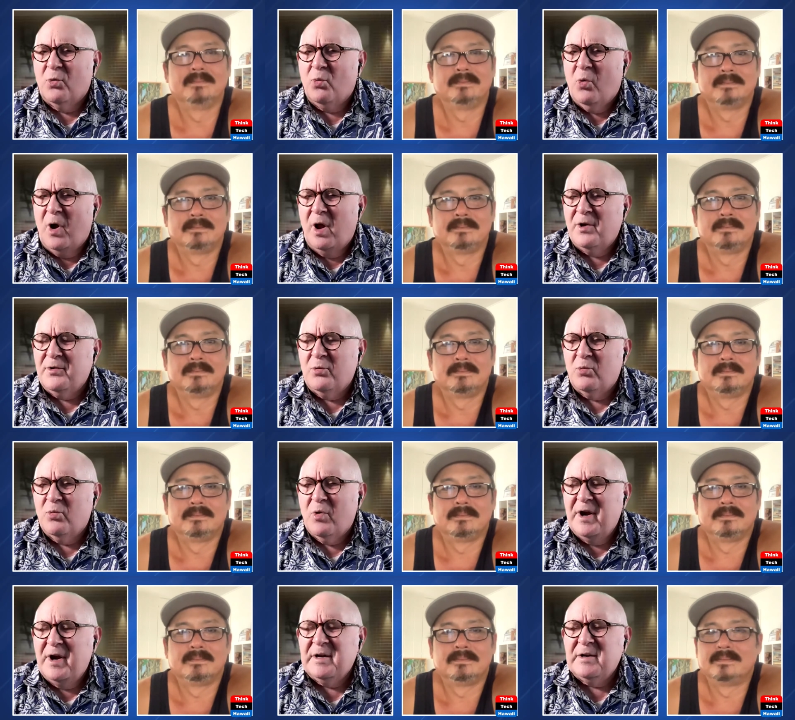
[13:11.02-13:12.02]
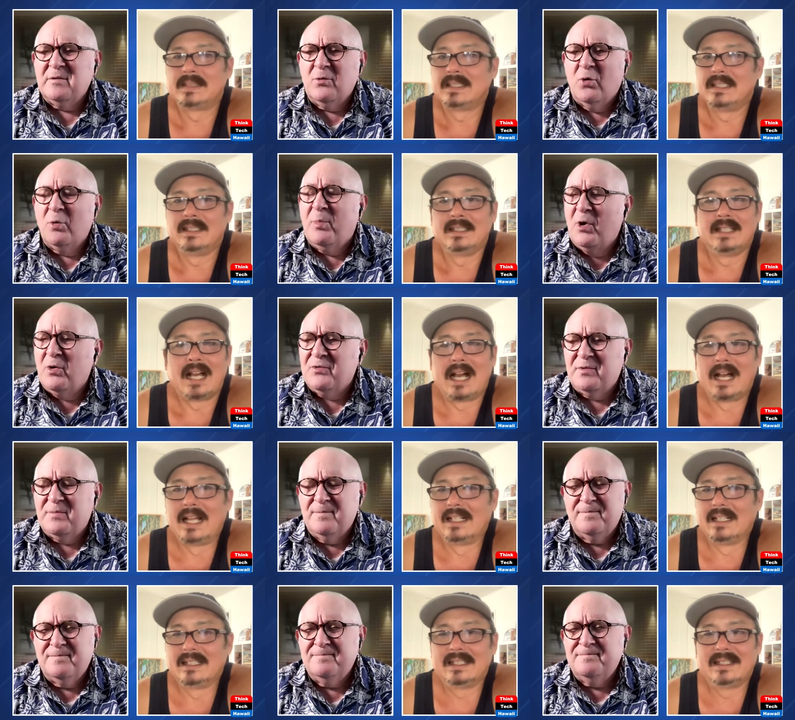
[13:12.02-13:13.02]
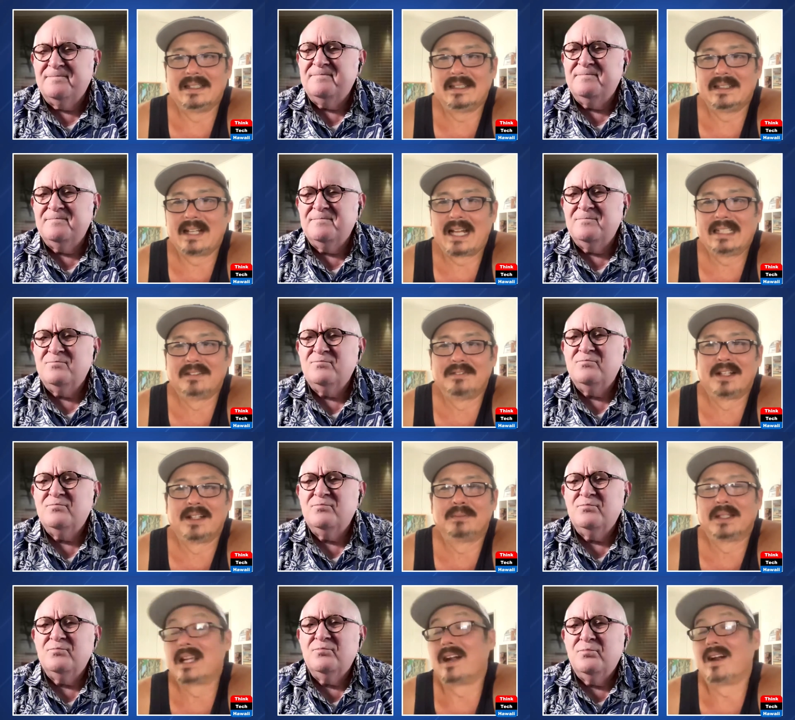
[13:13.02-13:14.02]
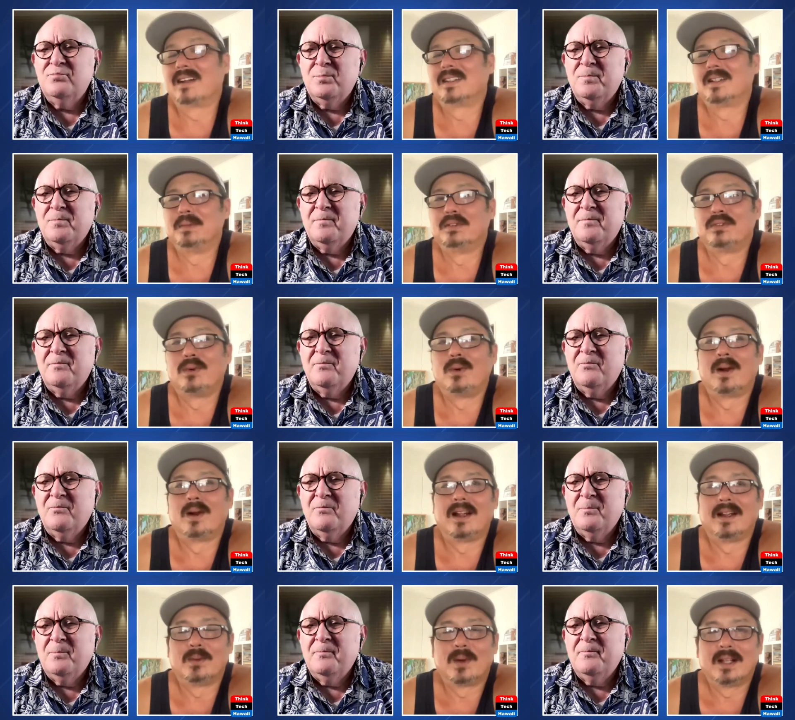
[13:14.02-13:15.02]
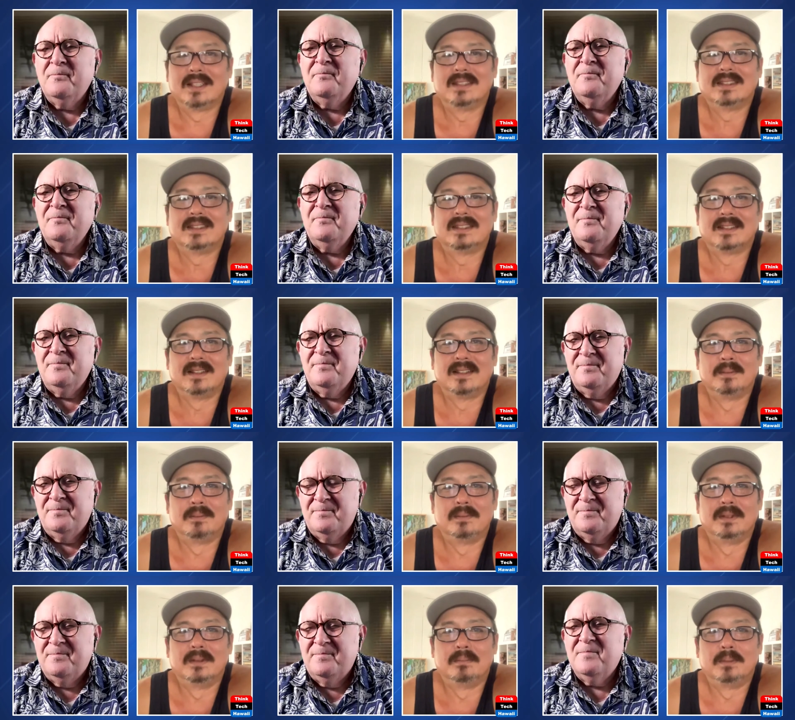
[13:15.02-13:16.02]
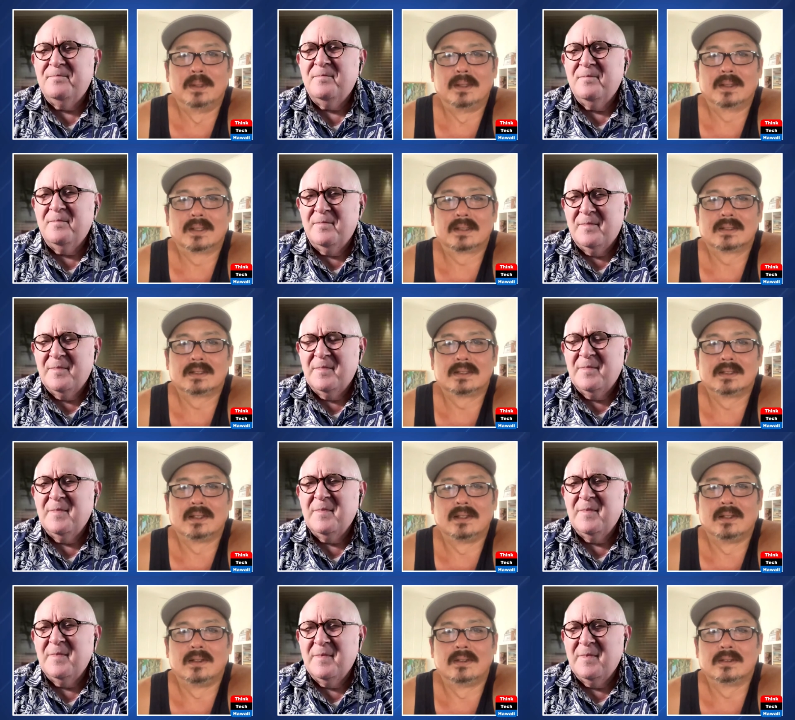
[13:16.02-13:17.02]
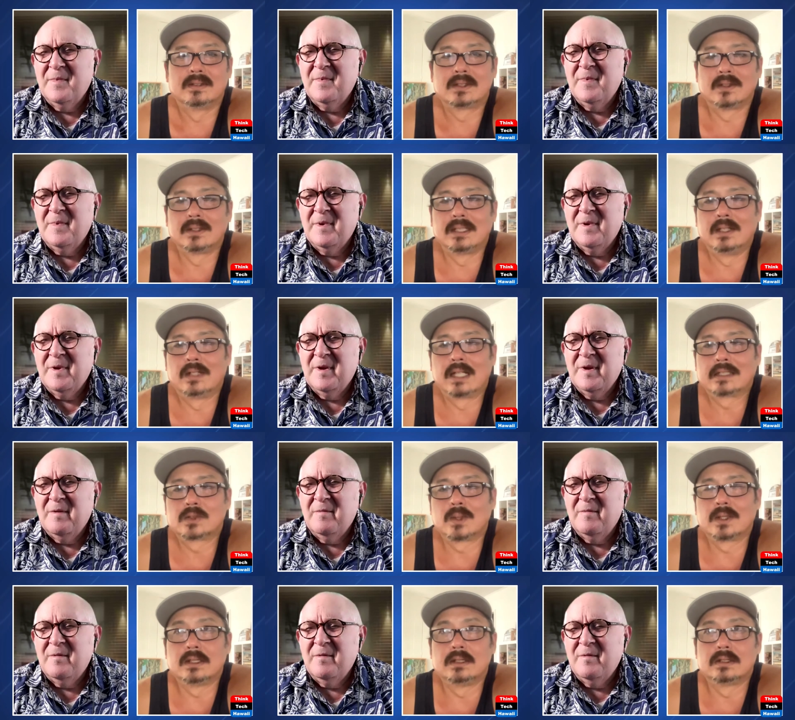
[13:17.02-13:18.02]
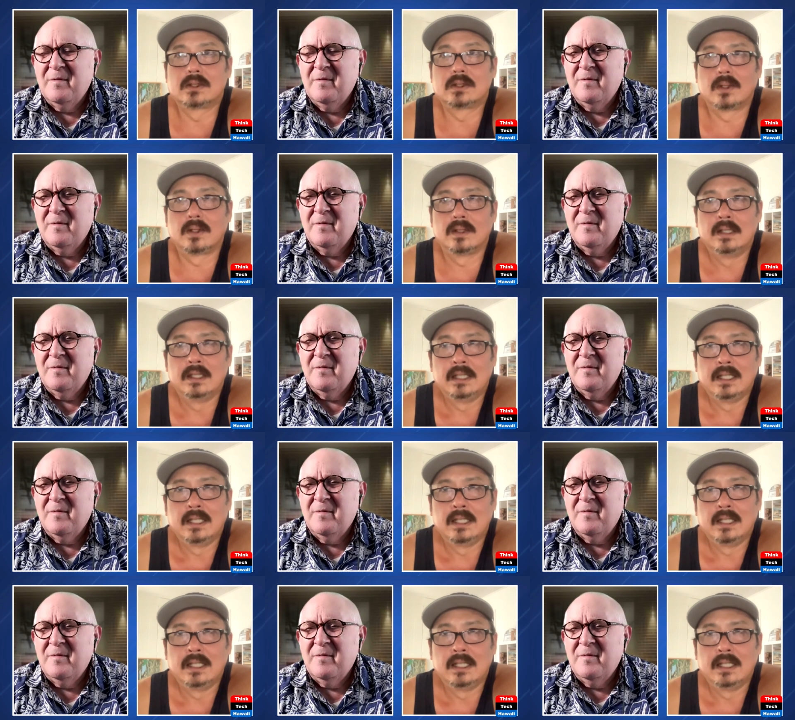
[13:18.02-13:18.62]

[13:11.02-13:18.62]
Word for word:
Speaker 1: while you're writing or both
Speaker 2: i I develop the character before I write the, the book. So, so, you know, that's what the sort of,